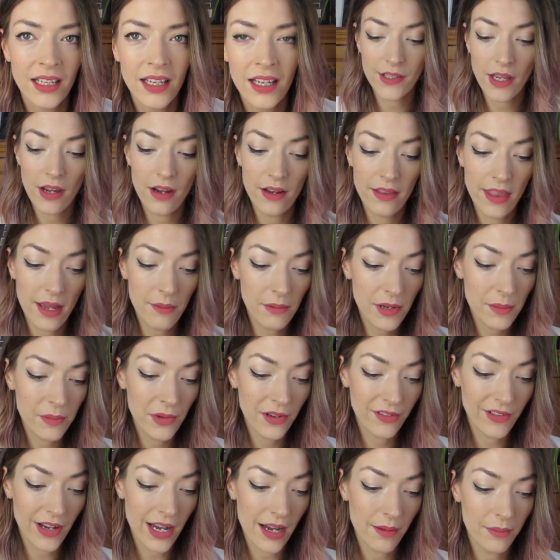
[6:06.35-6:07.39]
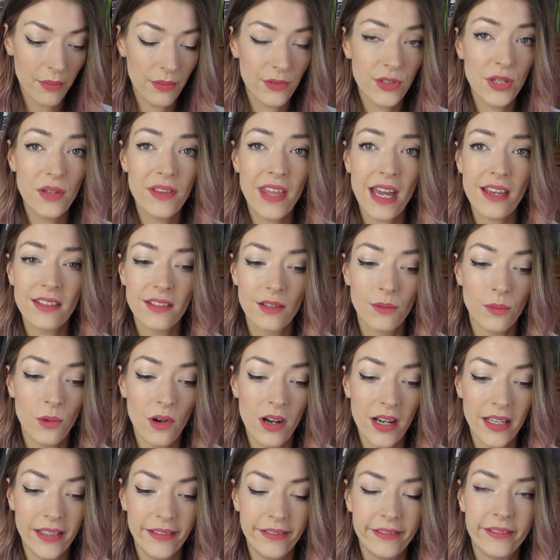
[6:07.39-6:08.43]
So then we move up,
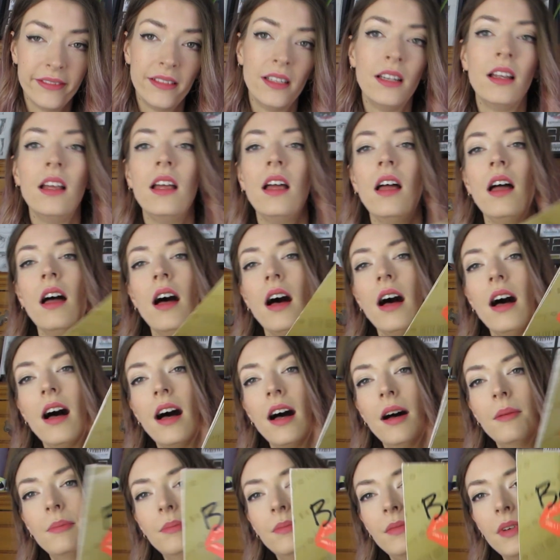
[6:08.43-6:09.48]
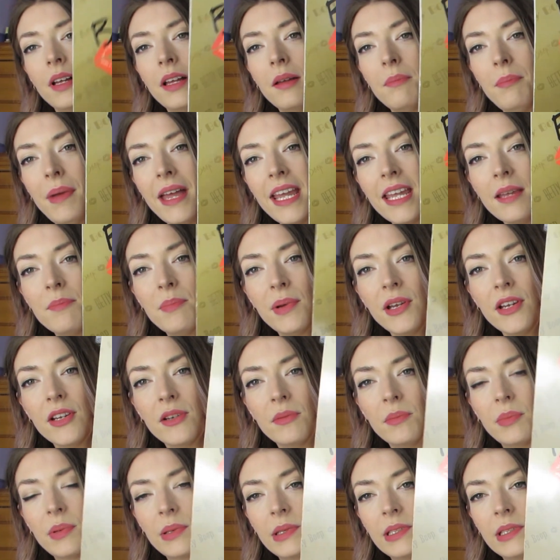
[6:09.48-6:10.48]
2001, Betty Boop.